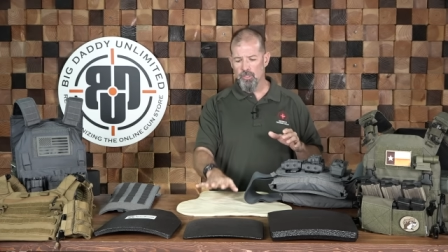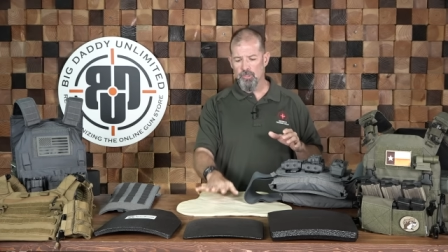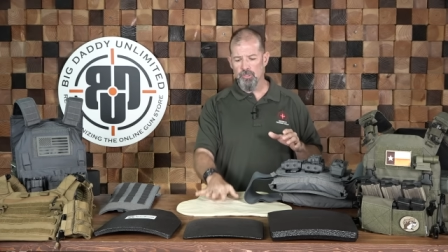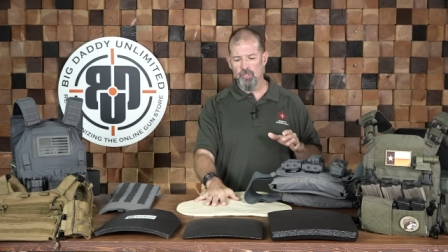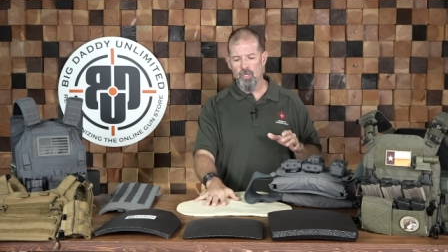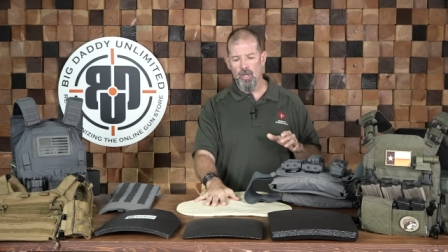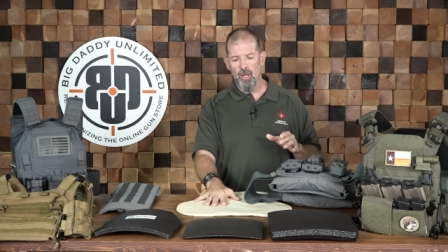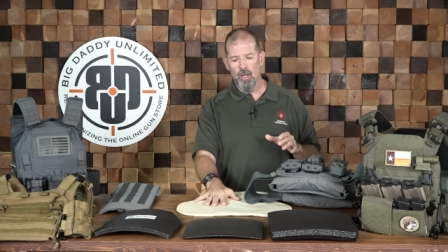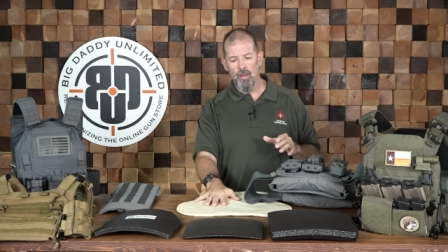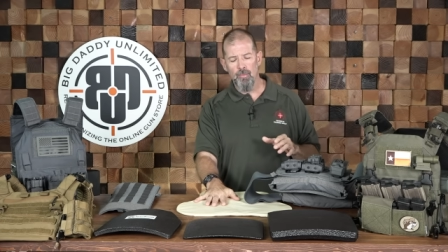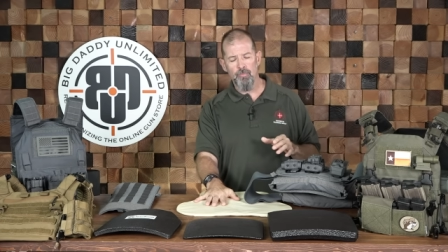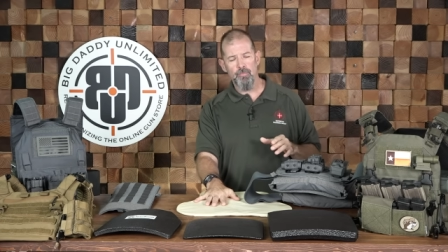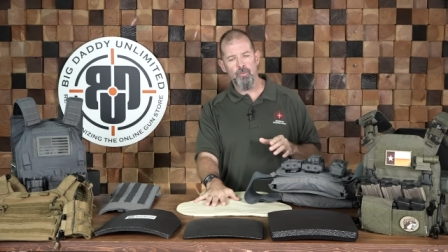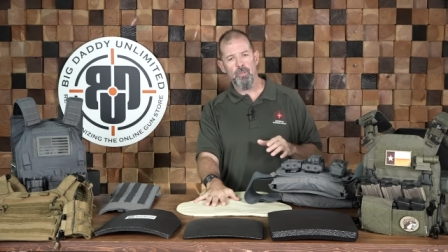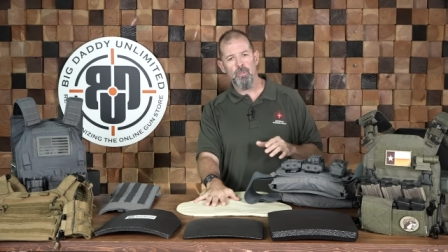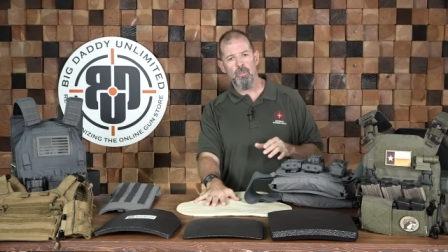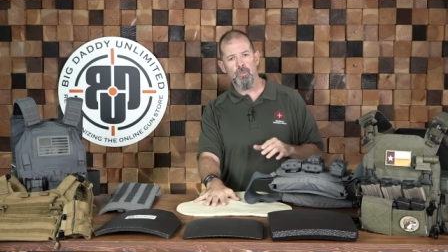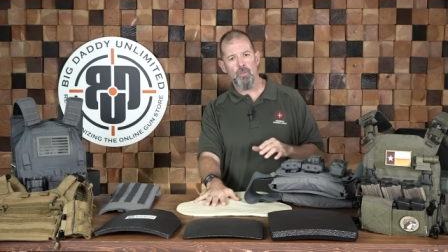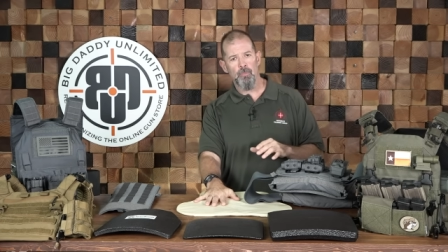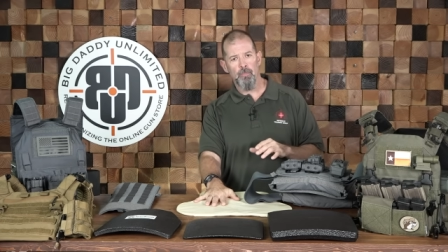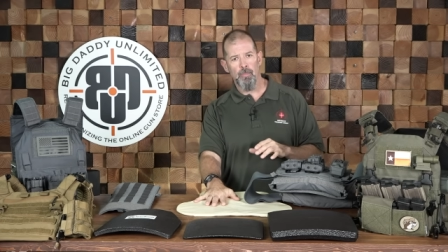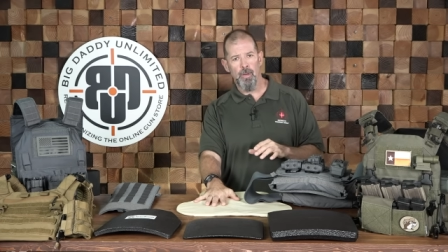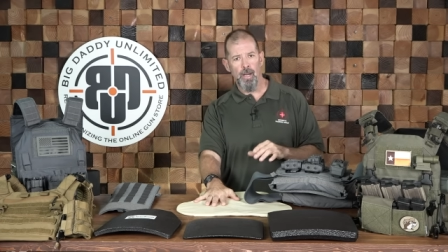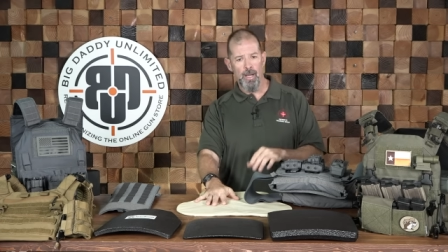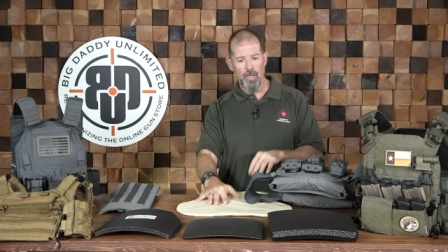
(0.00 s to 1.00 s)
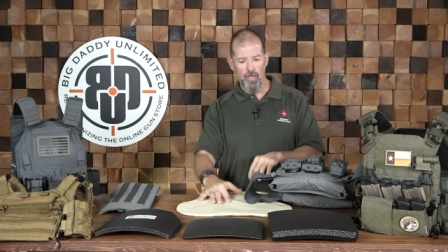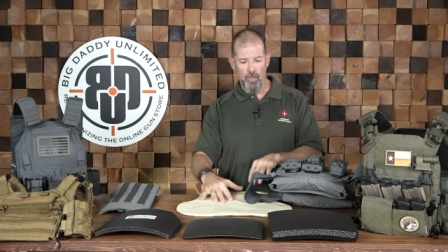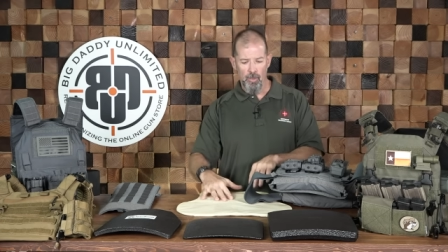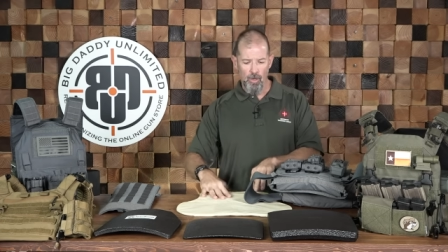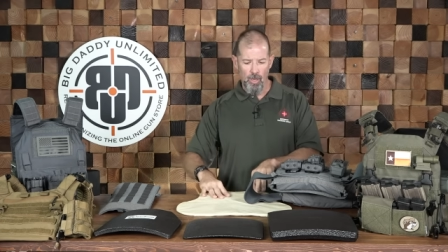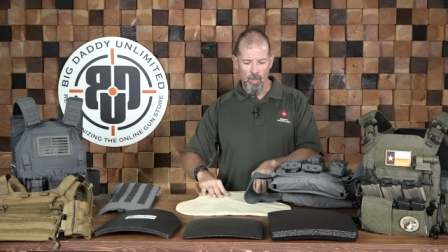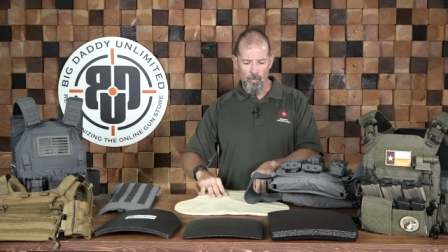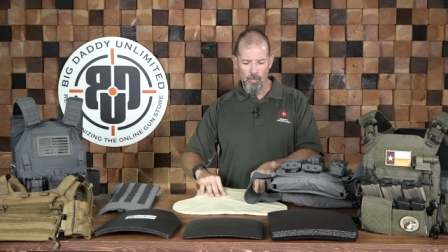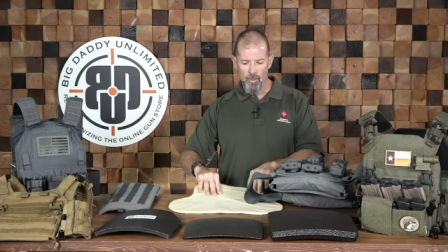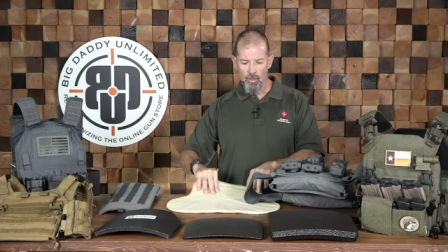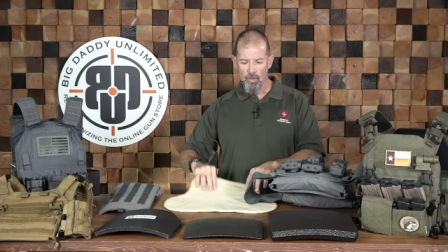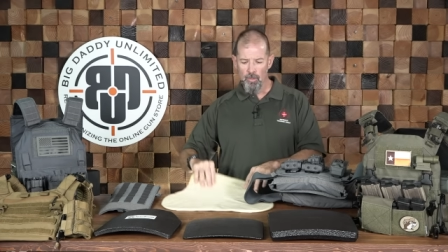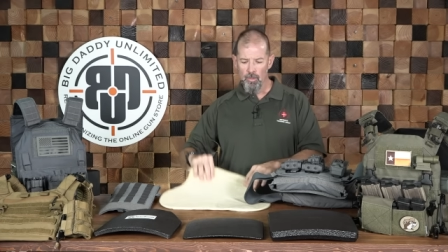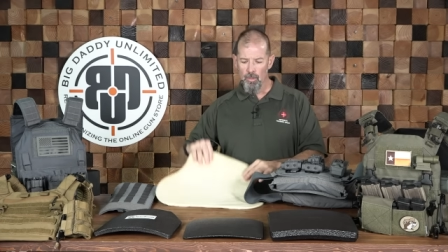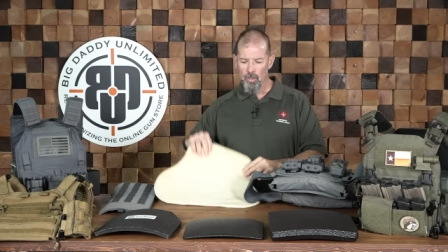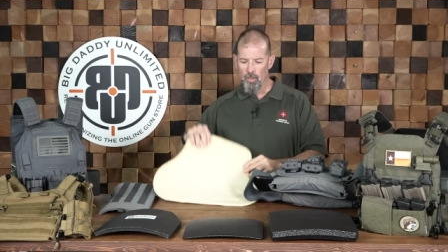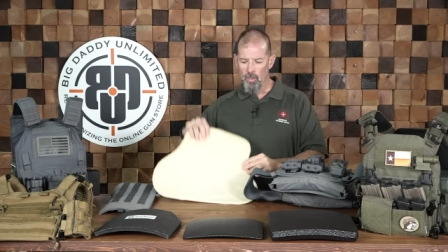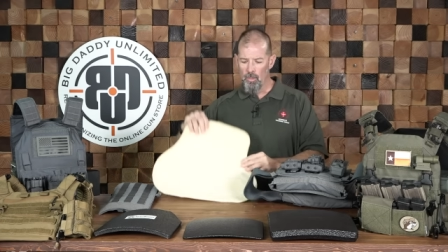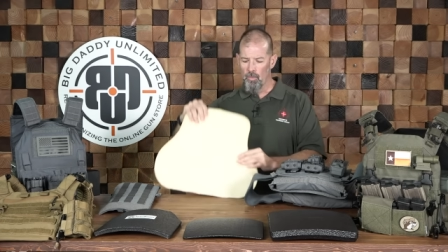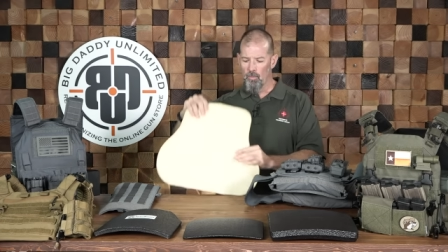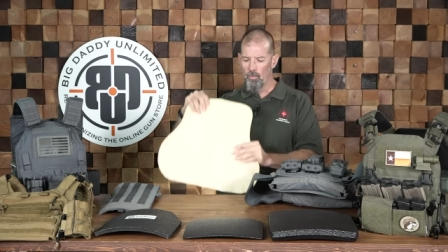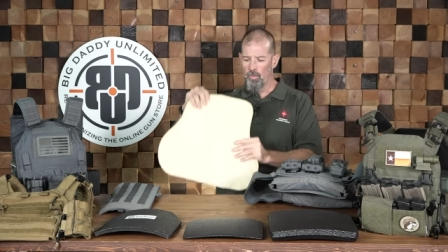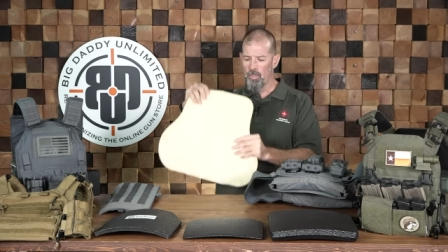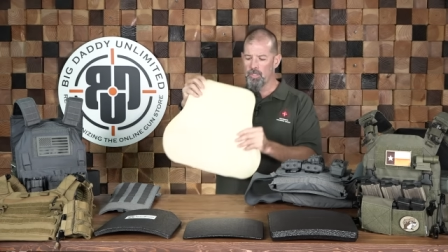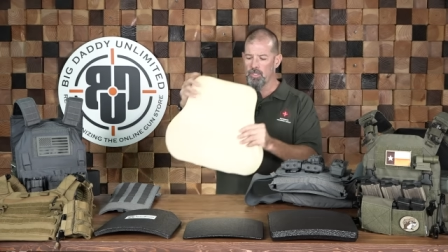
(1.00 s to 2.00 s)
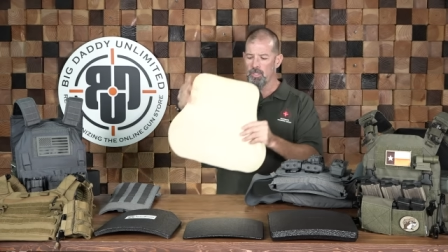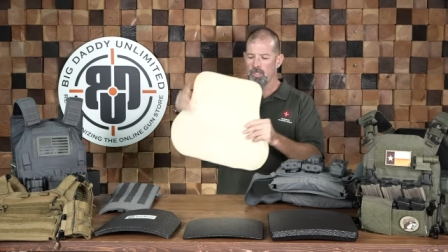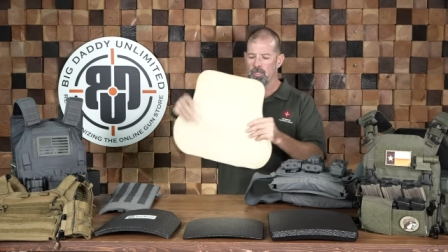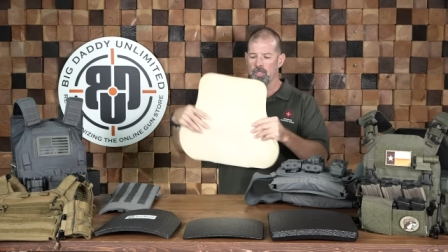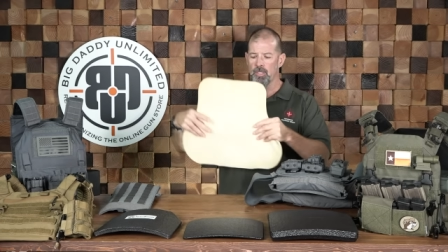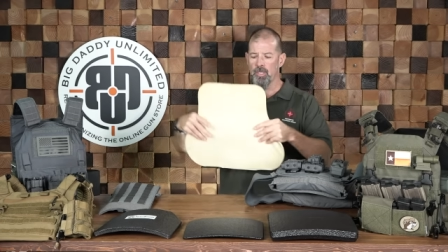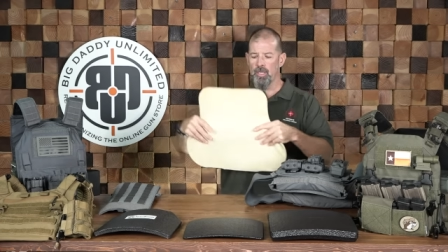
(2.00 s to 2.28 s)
soft body armor, which is